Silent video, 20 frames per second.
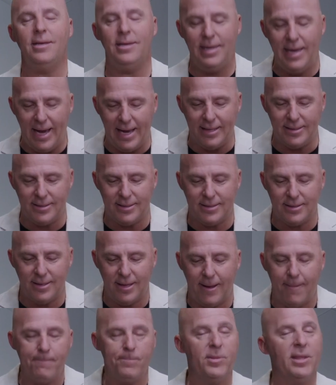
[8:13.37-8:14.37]
Yes.
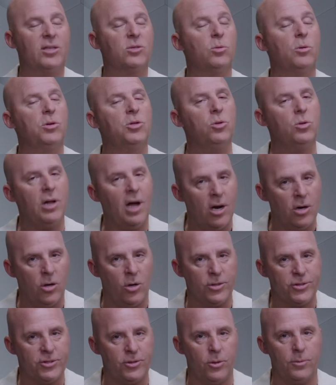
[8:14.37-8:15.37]
That's what we do at our
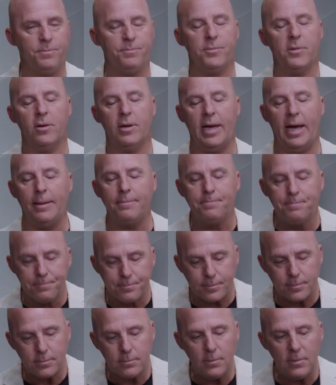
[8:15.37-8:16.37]
household, okay?
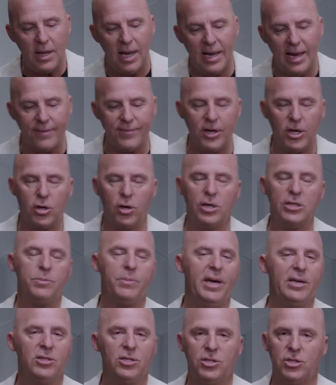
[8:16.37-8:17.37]
And I've
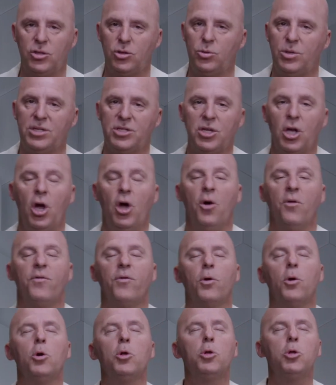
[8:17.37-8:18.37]
encouraged patients to do this
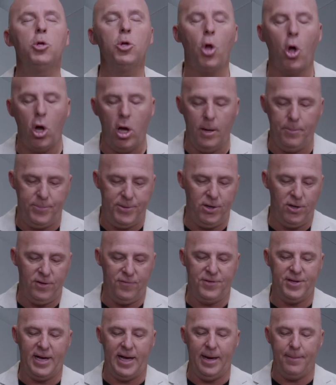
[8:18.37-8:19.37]
for a long period
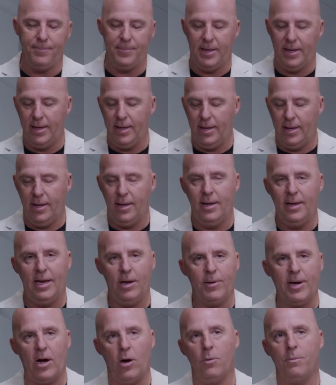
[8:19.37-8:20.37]
of time.
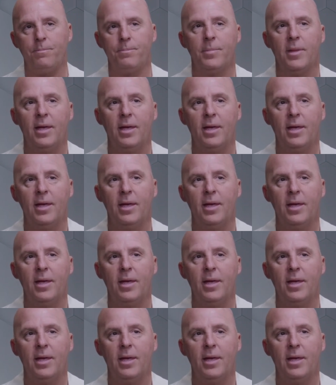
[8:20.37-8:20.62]
Here we go.